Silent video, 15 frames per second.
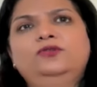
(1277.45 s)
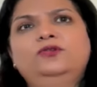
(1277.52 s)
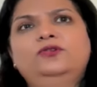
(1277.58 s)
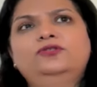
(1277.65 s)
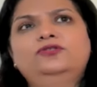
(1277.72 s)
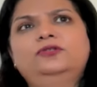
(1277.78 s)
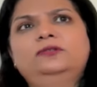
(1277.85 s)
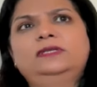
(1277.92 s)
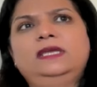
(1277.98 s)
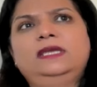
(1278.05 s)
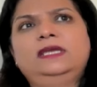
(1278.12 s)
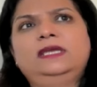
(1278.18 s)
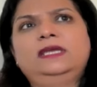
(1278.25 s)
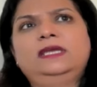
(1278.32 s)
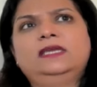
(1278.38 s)
course you're
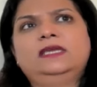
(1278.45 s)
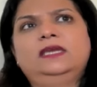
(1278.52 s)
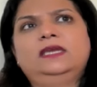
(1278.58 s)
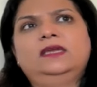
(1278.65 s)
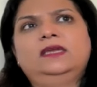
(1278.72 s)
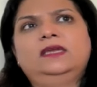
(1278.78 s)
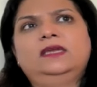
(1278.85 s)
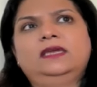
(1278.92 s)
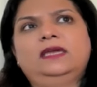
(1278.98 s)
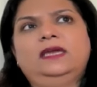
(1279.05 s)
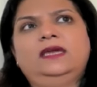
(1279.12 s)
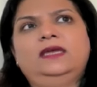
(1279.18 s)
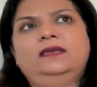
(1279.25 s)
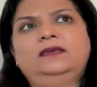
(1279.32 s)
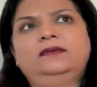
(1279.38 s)
taking and
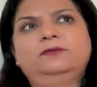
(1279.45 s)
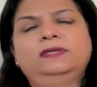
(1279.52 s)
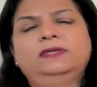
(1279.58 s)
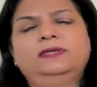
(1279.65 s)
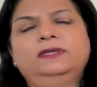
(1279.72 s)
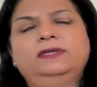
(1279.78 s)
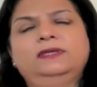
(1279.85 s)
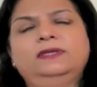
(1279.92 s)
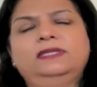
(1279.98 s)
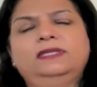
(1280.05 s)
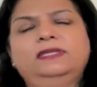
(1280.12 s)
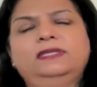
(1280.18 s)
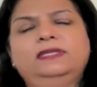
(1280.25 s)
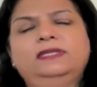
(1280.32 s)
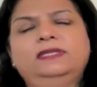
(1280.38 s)
whether it's a
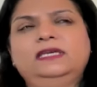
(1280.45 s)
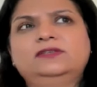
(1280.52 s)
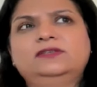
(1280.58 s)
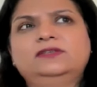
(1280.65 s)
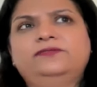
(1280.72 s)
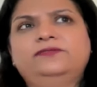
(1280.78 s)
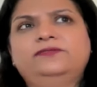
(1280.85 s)
full-time